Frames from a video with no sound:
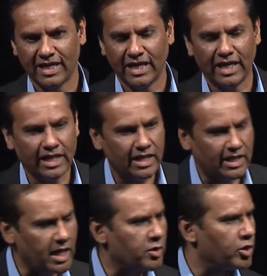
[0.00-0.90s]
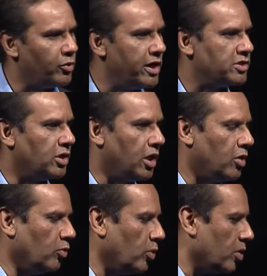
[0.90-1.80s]
And that requires a lot
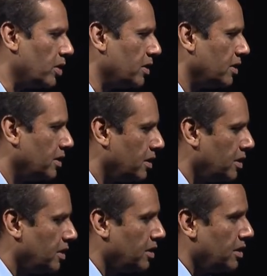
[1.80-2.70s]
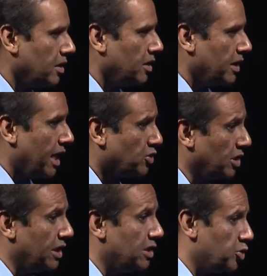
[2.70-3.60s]
of work.
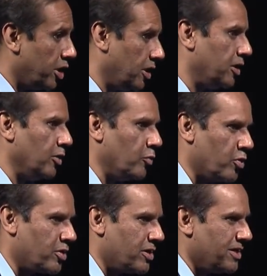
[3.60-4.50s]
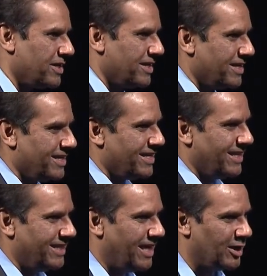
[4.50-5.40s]
Actually, less technical work
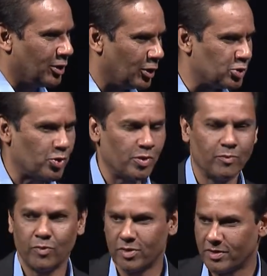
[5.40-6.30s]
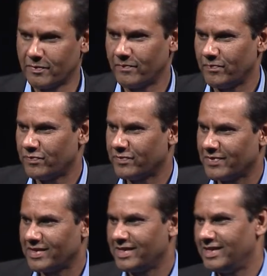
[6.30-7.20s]
than cultural work.
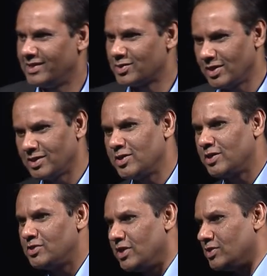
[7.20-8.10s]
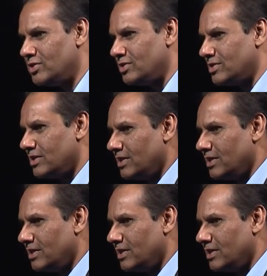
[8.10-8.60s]
Its skill set changes.